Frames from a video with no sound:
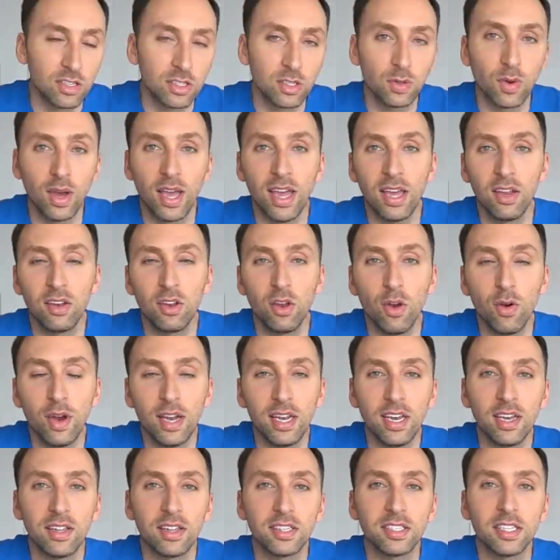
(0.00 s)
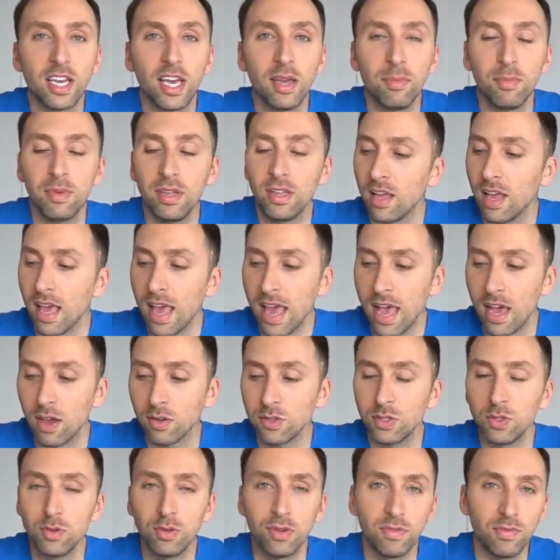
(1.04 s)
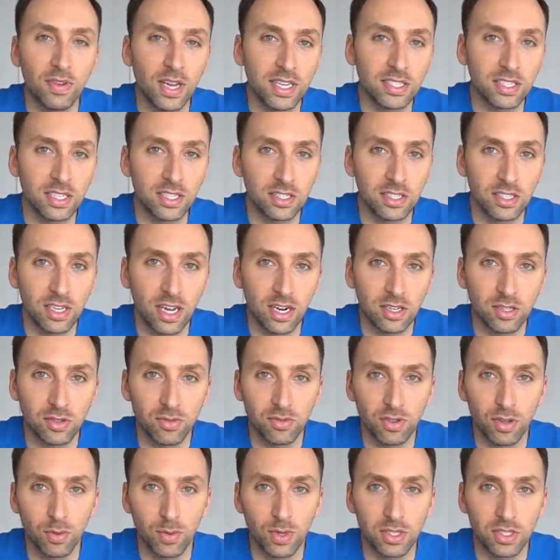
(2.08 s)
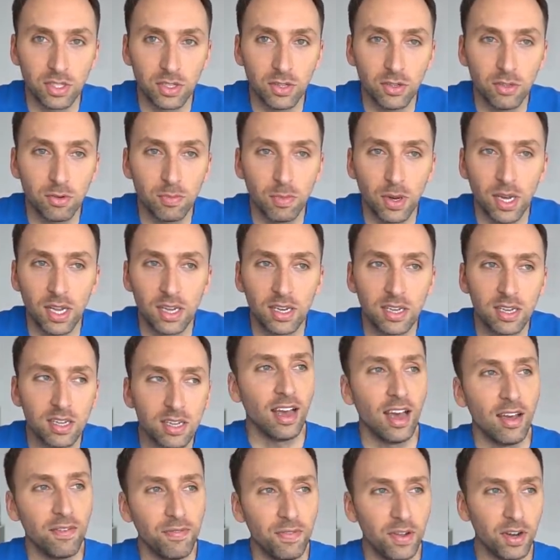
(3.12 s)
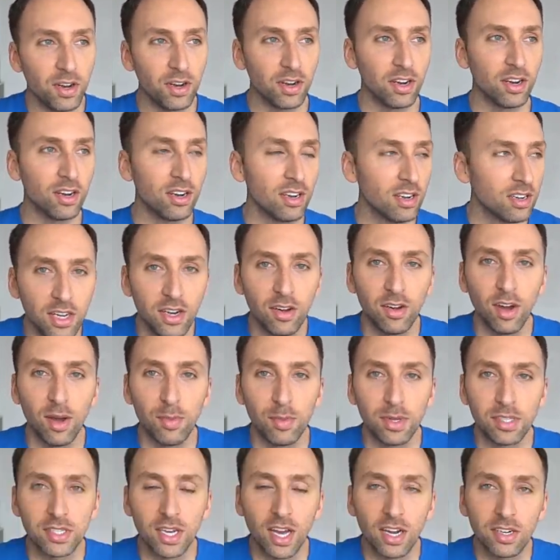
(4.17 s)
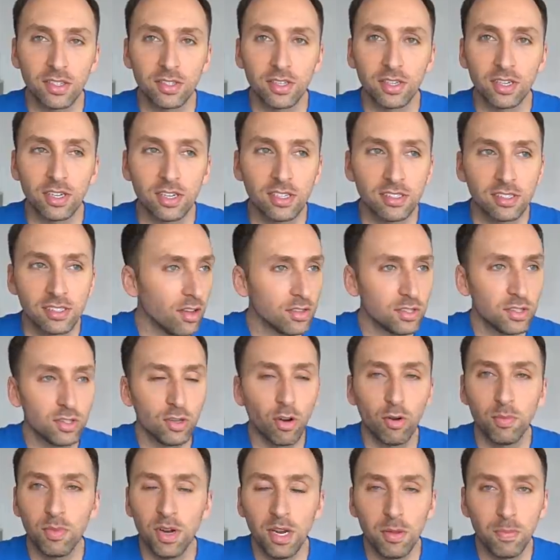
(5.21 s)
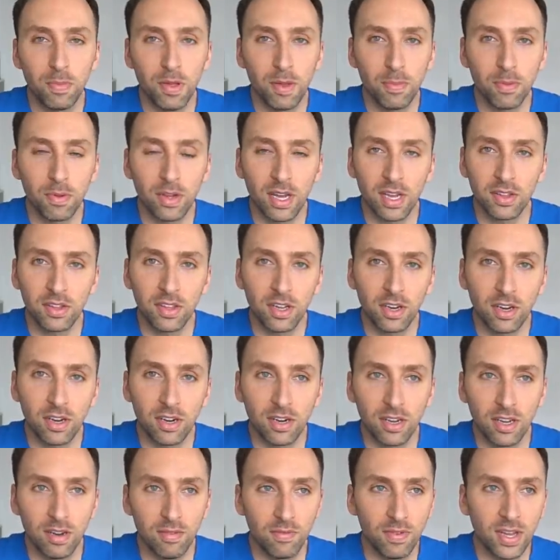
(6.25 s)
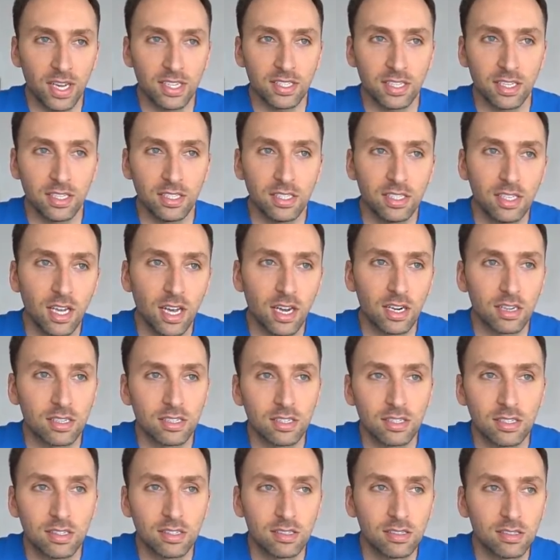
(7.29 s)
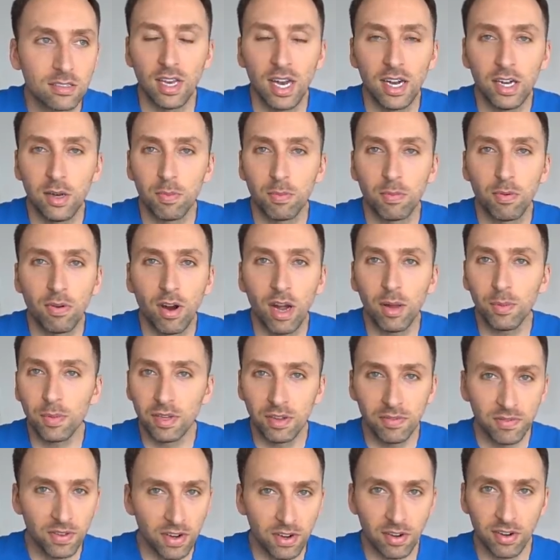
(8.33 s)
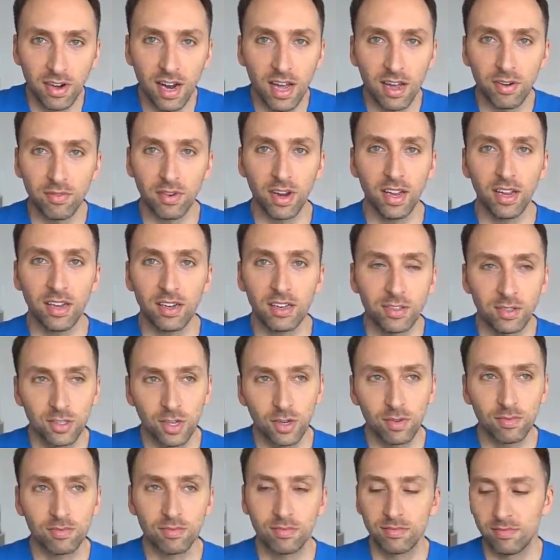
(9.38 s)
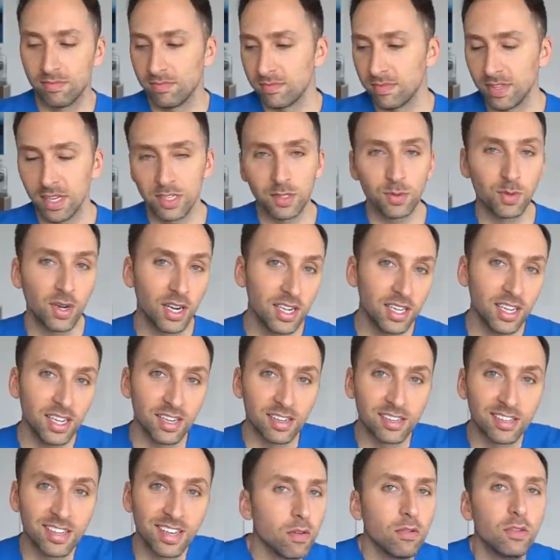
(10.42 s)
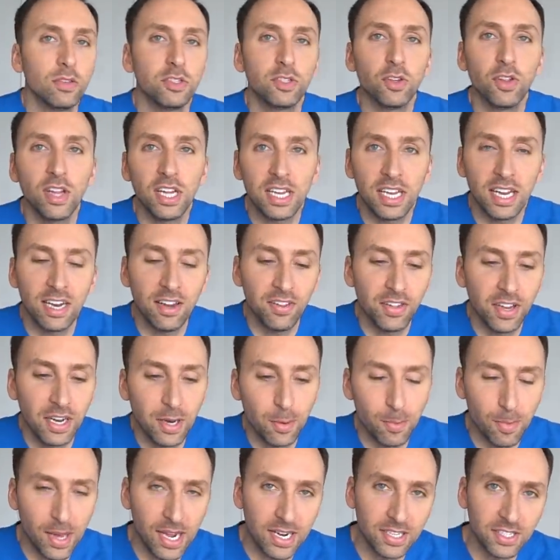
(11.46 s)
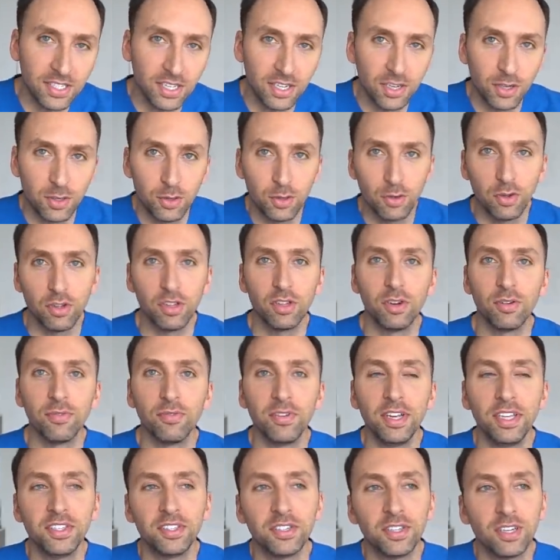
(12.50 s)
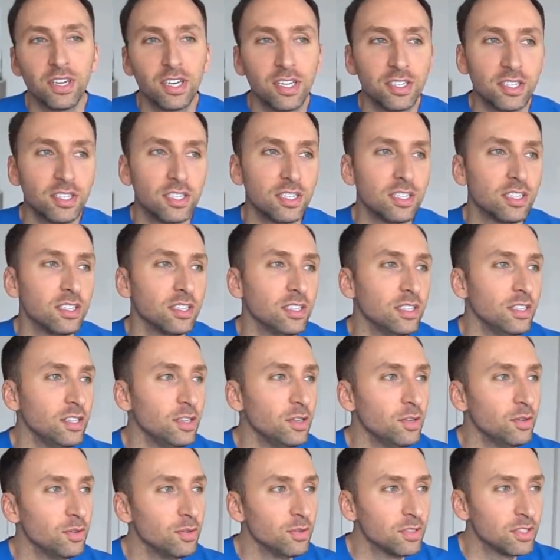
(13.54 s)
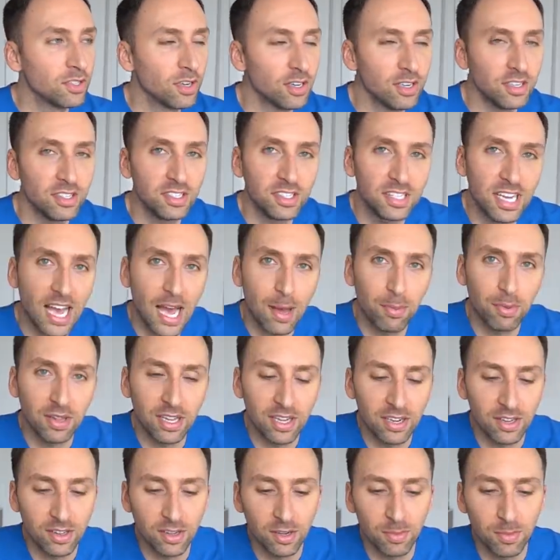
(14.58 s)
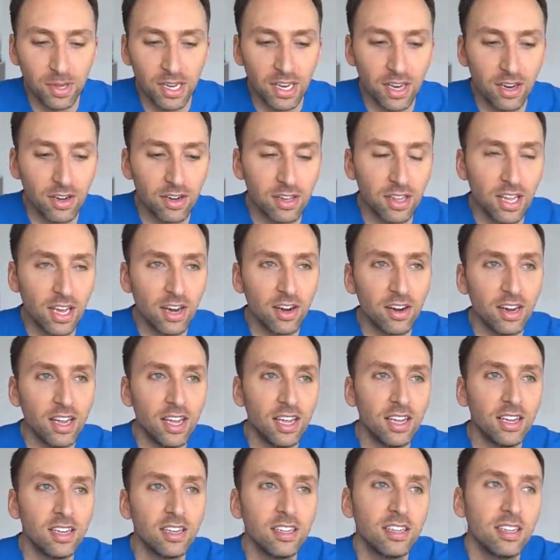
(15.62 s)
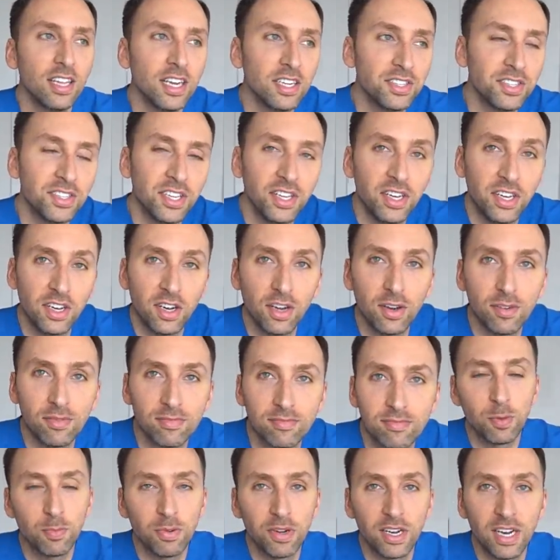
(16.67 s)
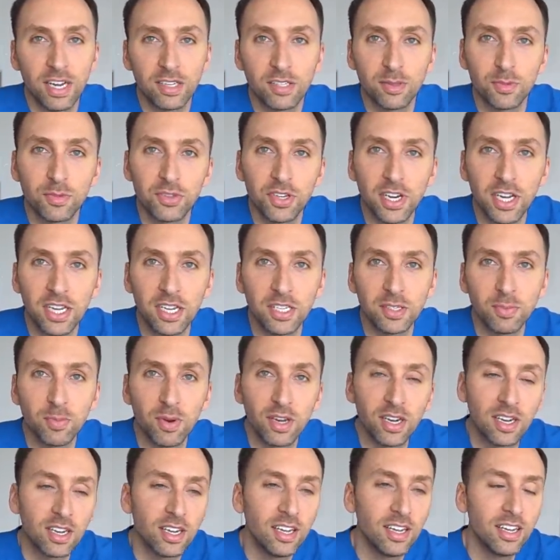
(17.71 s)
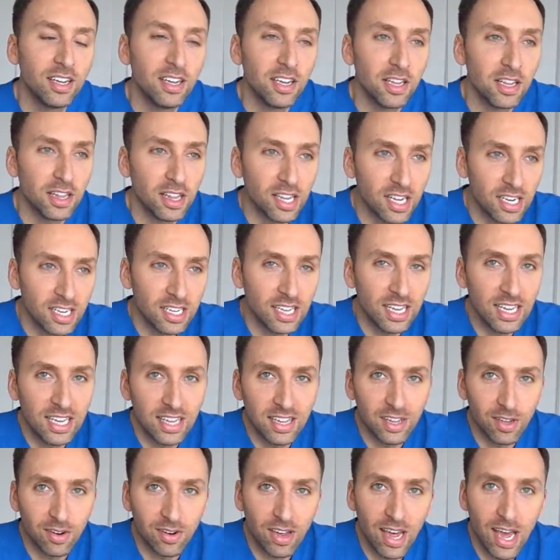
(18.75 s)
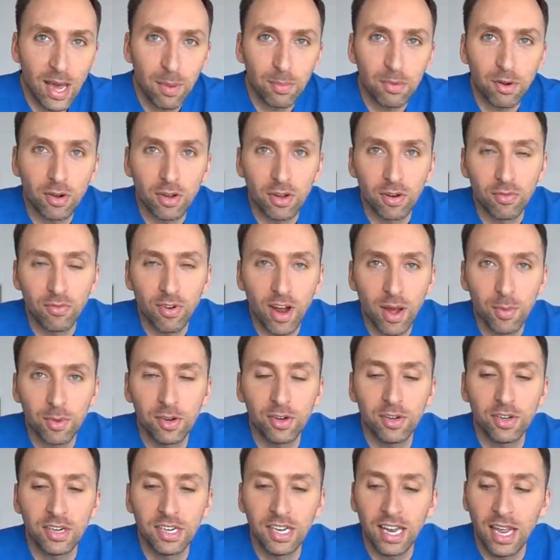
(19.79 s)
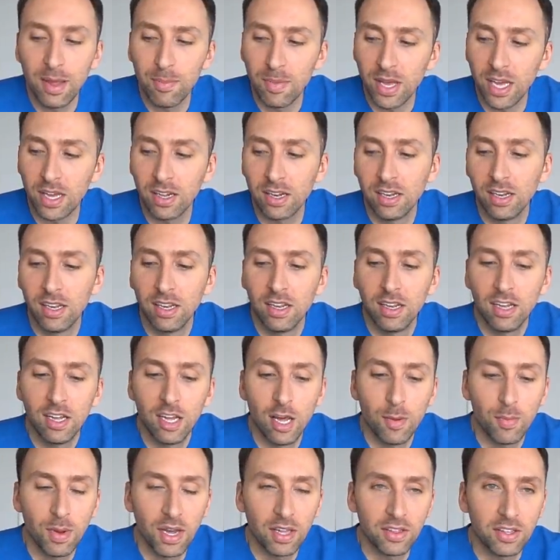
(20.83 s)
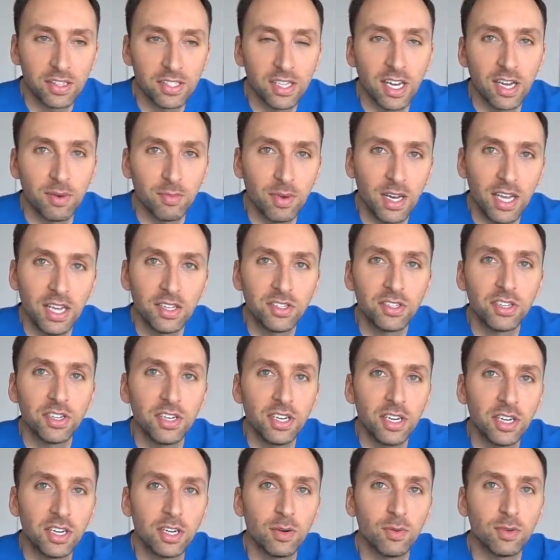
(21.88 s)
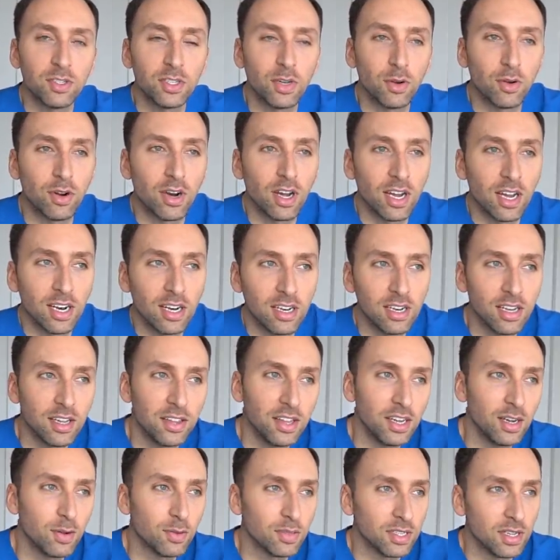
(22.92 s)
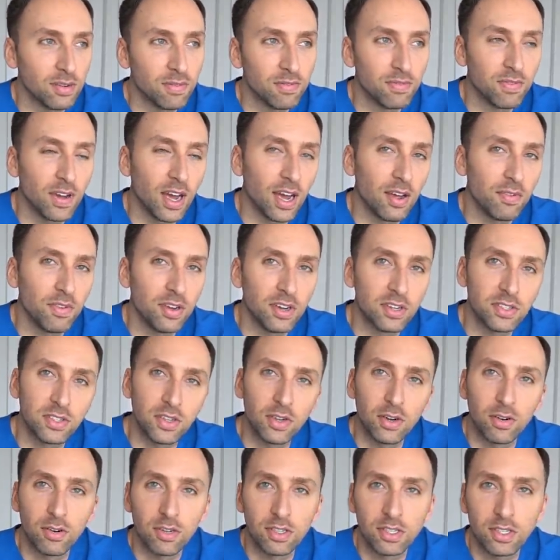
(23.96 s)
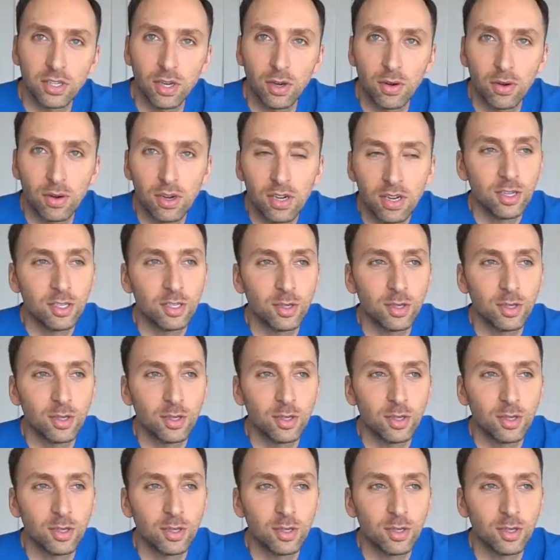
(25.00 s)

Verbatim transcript: So I had no idea at the time how to invest in stocks or really what to do, but I figured, you know, I'm a doctor. So many people out there invest in stocks. I could probably figure it out, right? So that's what I did. So like anything in medicine, you do a little research you start dabbling a little bit here and there, and next thing you know, you're putting out some trades. But luckily, a little app called Robinhood came out about the time my intern year was going on. I think it was like five years ago or so.